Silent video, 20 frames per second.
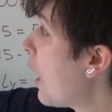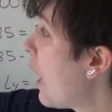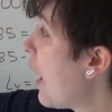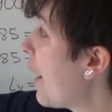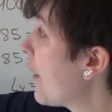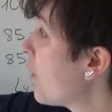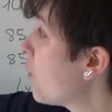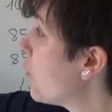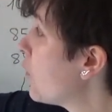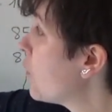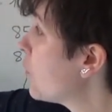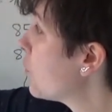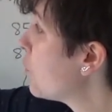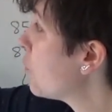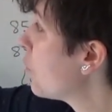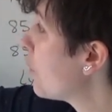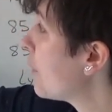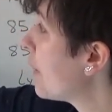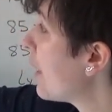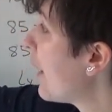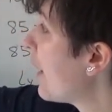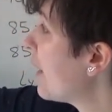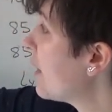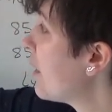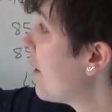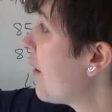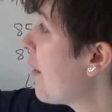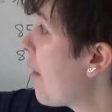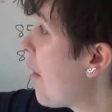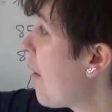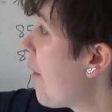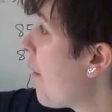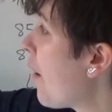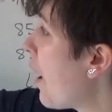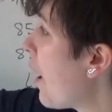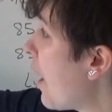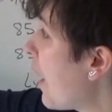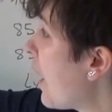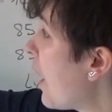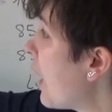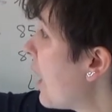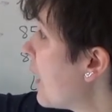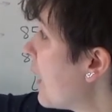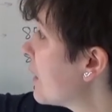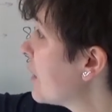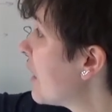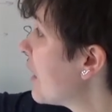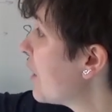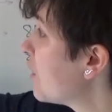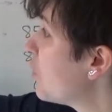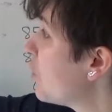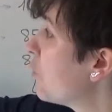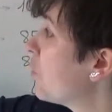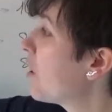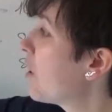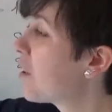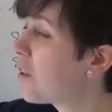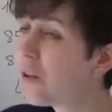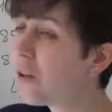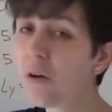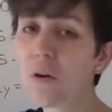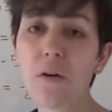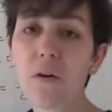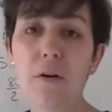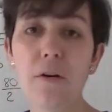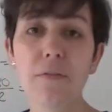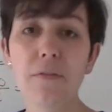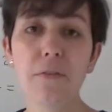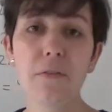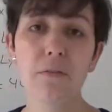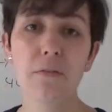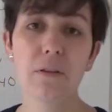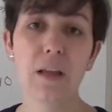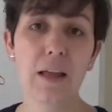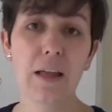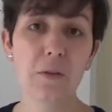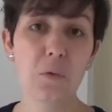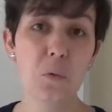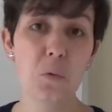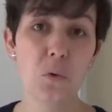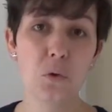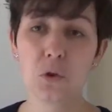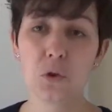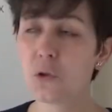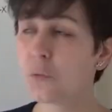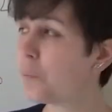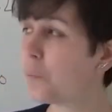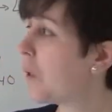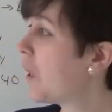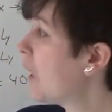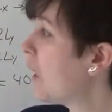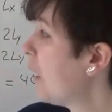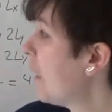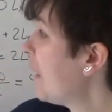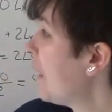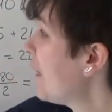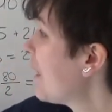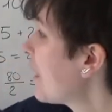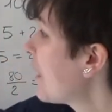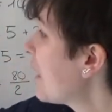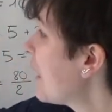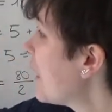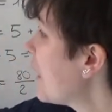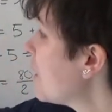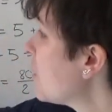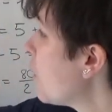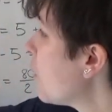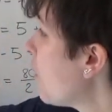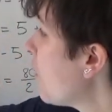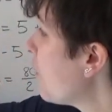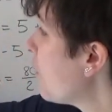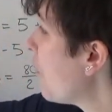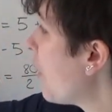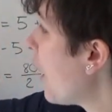I'm going to get 10 units of that good. In the case of